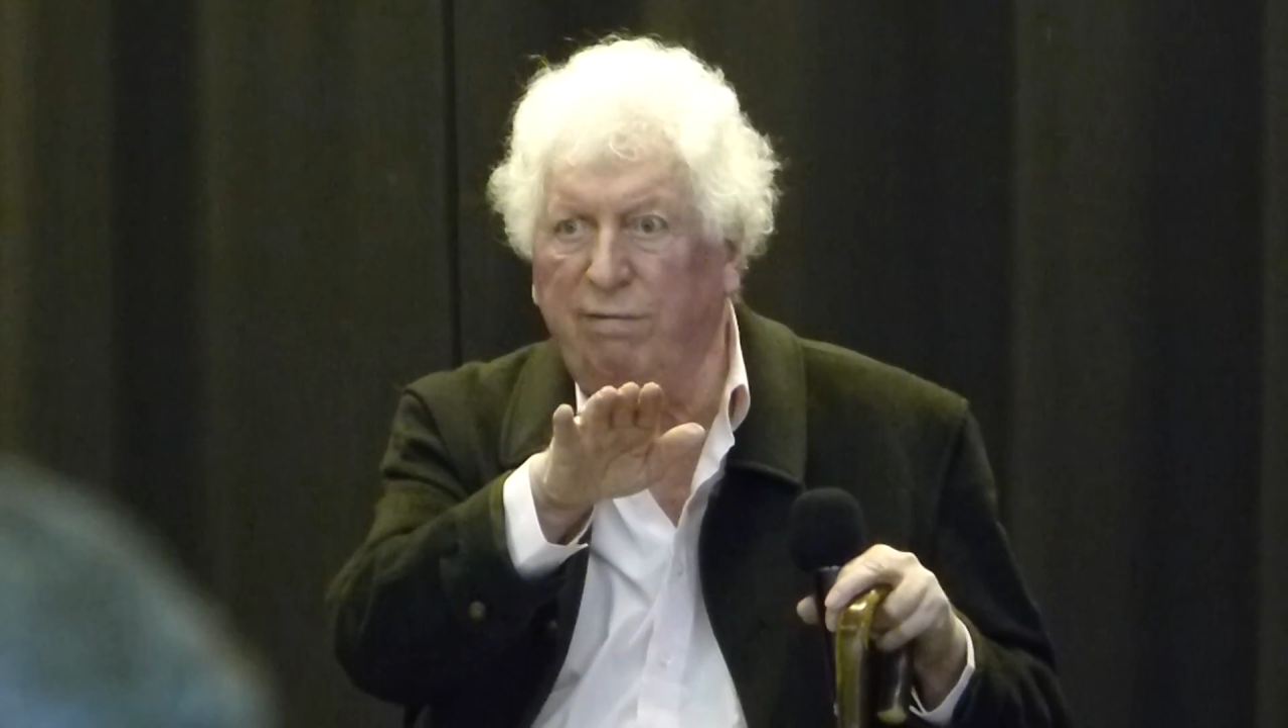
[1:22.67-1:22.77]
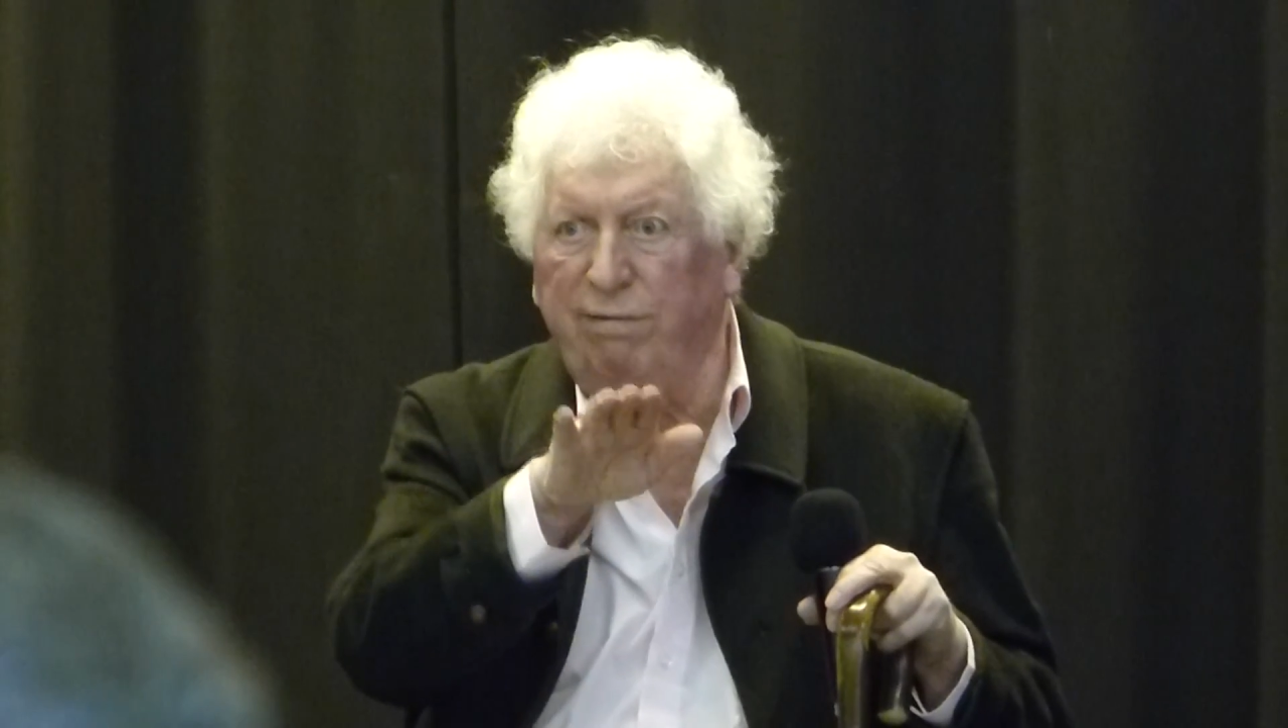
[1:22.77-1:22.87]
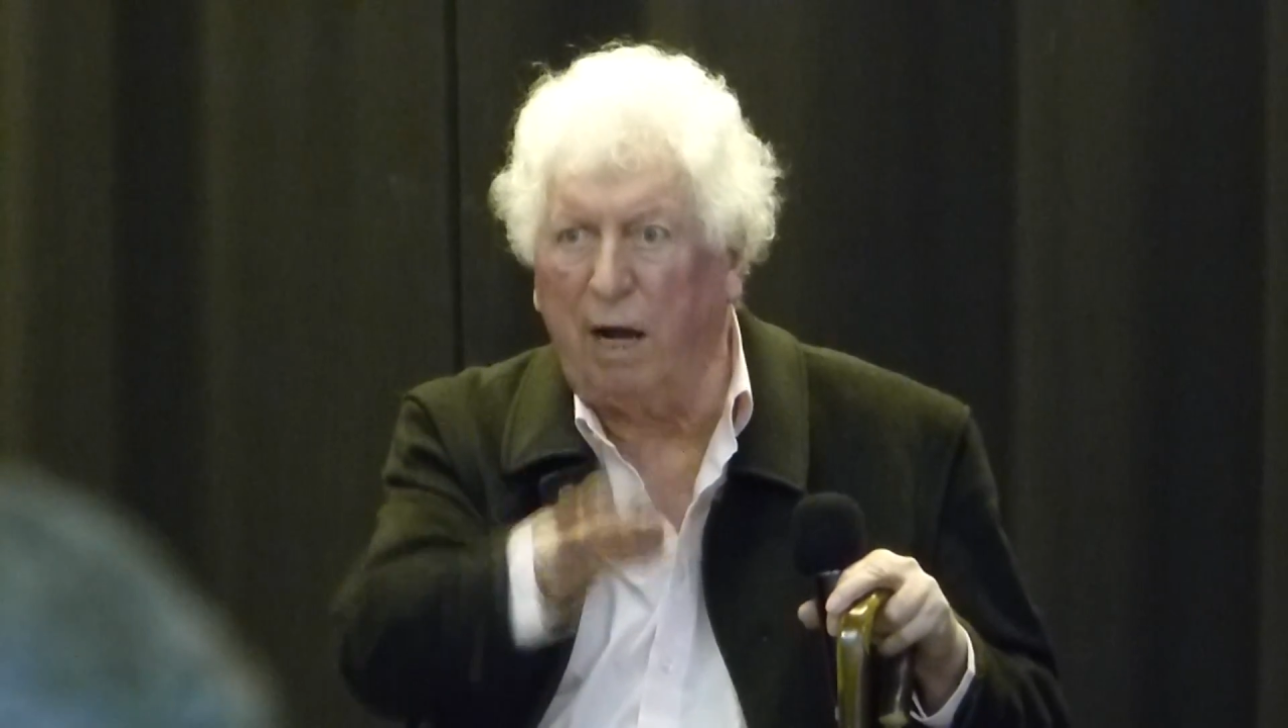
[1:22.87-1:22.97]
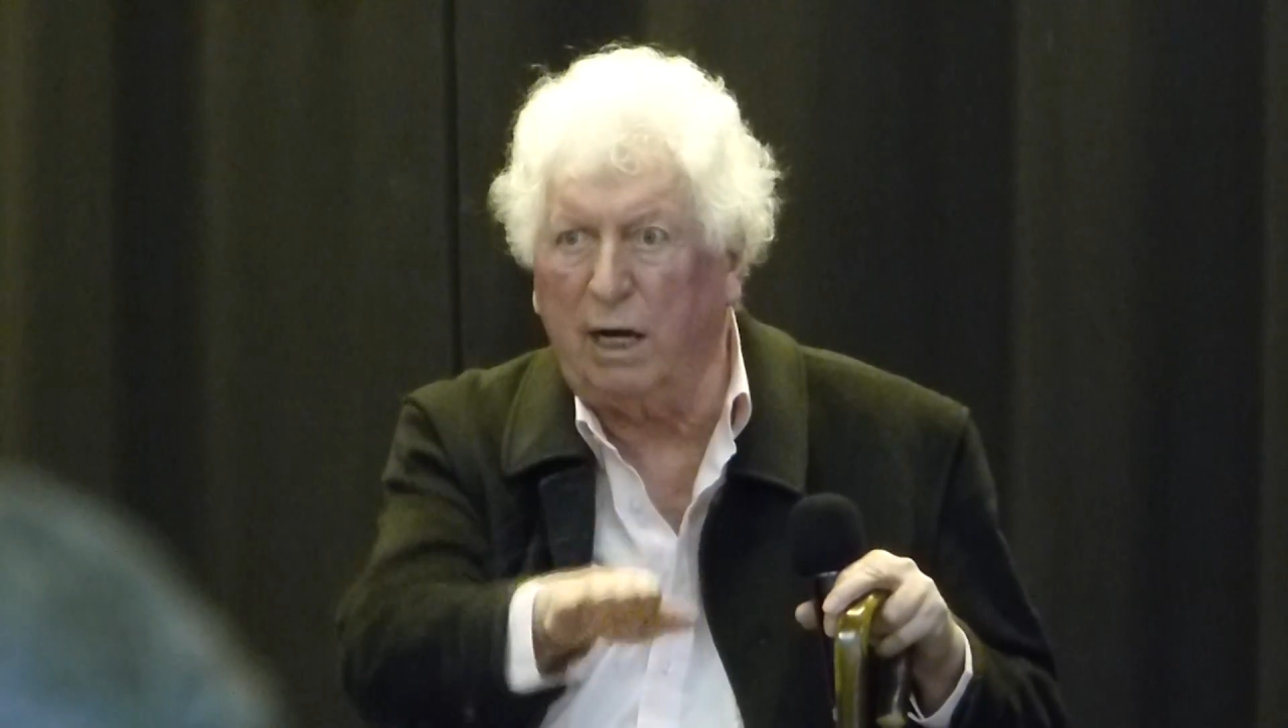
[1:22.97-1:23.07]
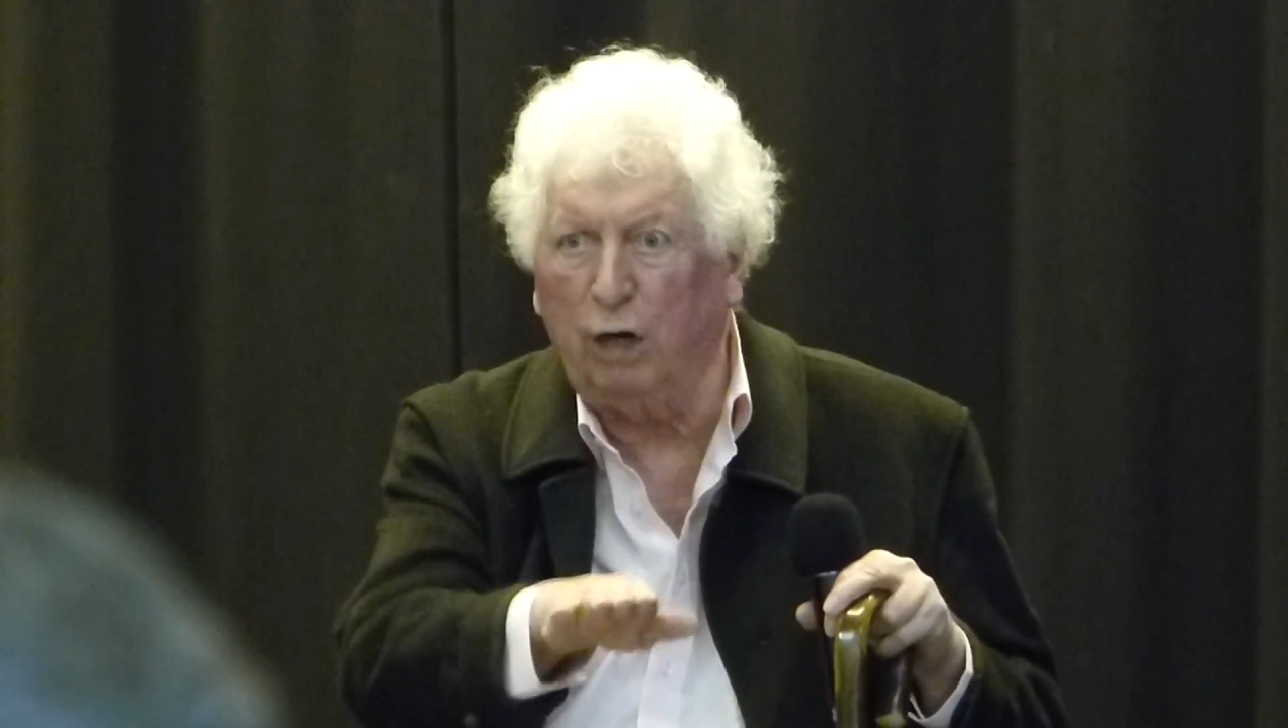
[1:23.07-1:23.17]

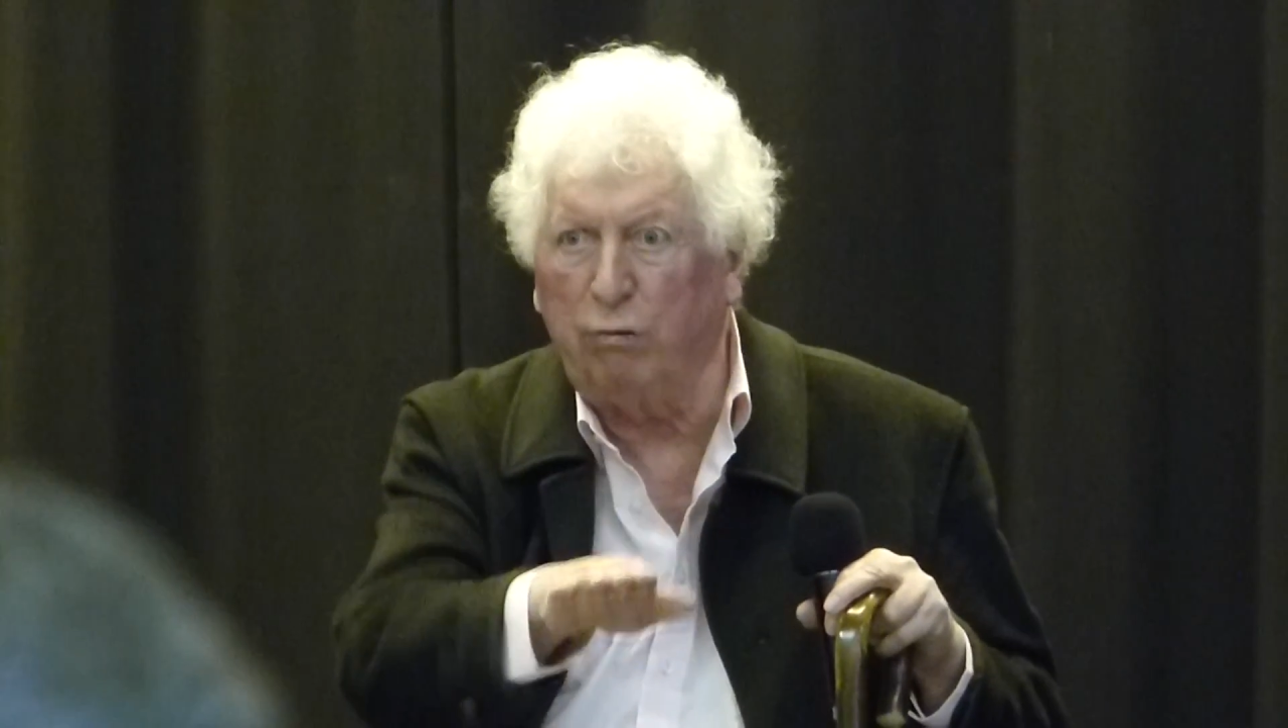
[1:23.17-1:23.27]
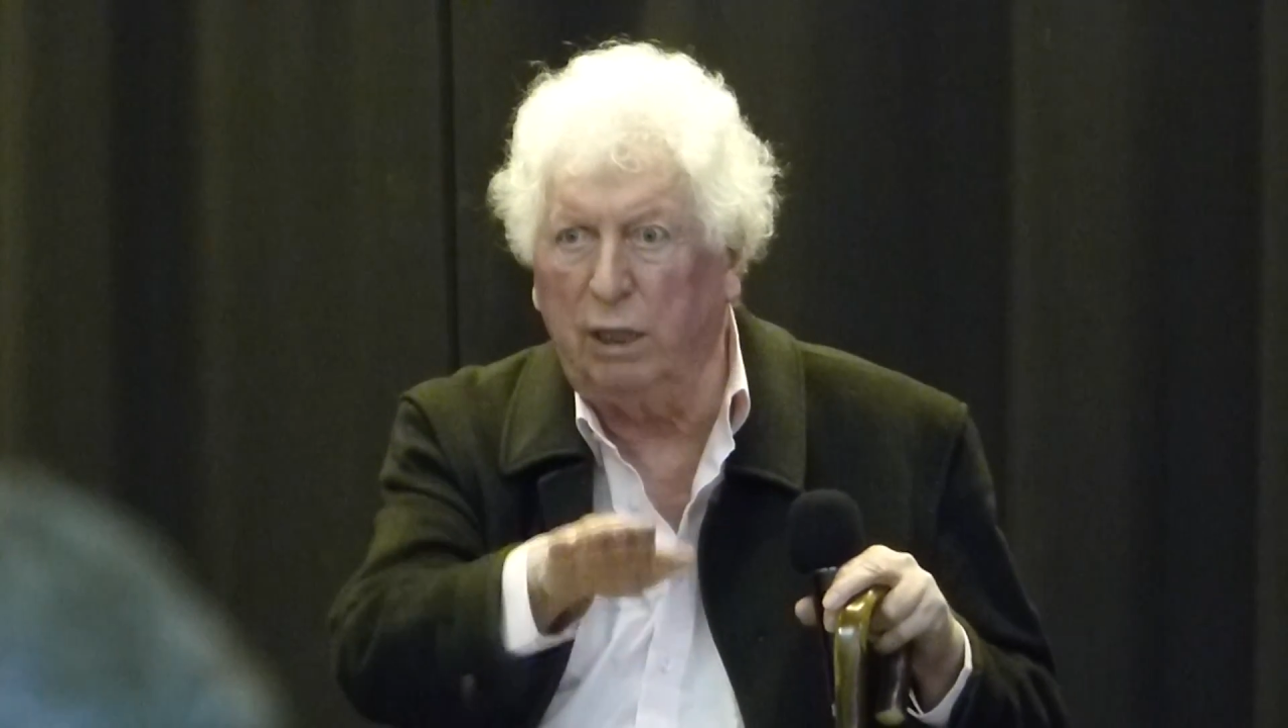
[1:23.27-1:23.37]
final